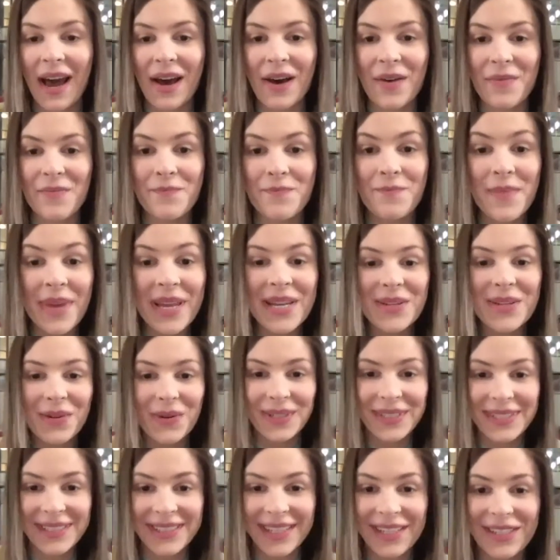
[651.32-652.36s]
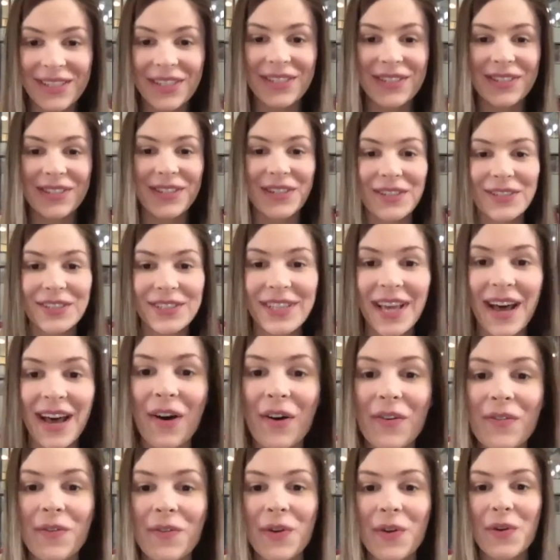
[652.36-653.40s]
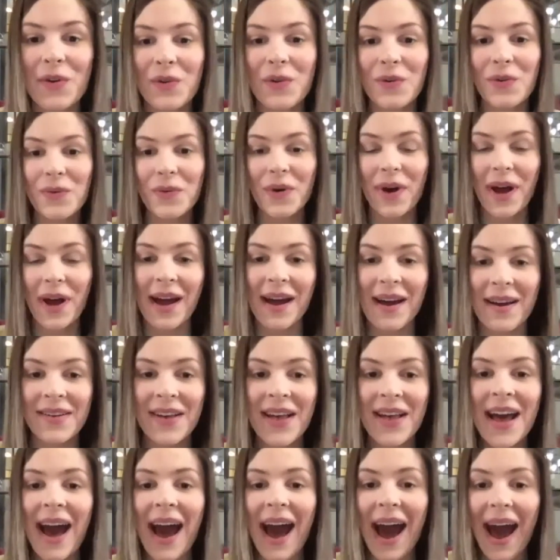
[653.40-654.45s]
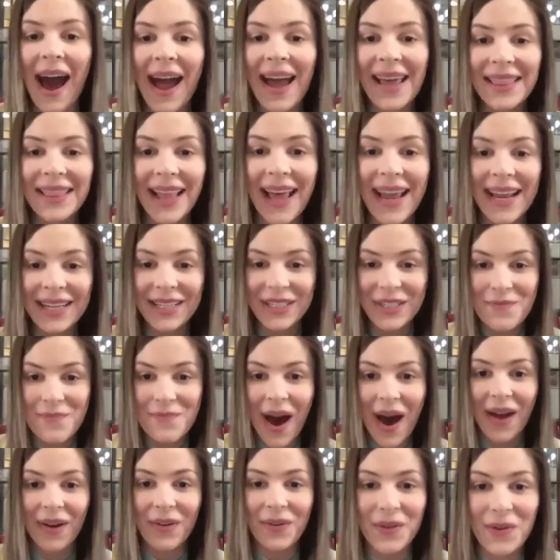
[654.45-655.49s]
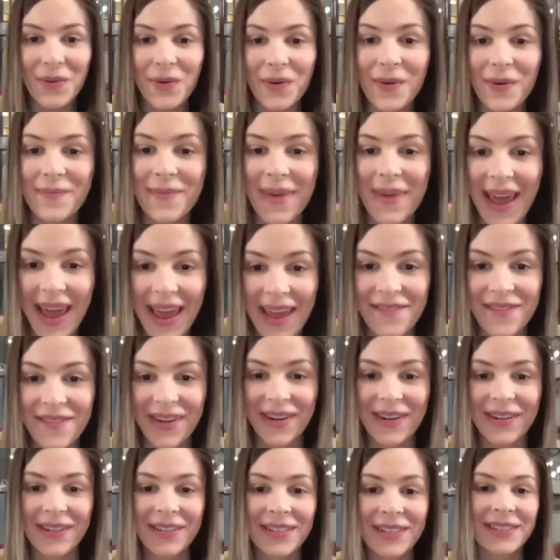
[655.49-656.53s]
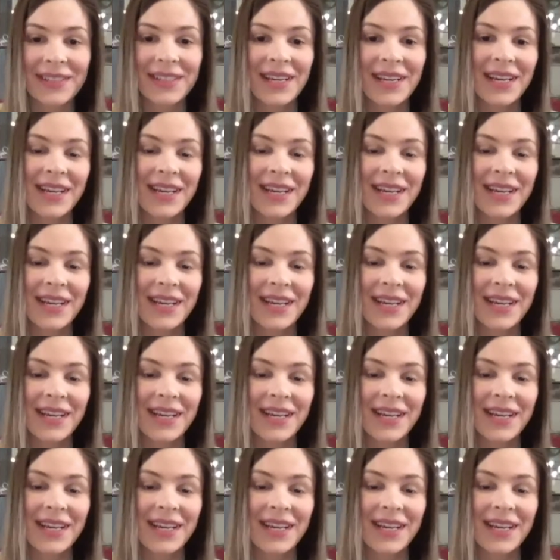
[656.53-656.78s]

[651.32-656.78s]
mentors such as yourself who I like to model your behaviors.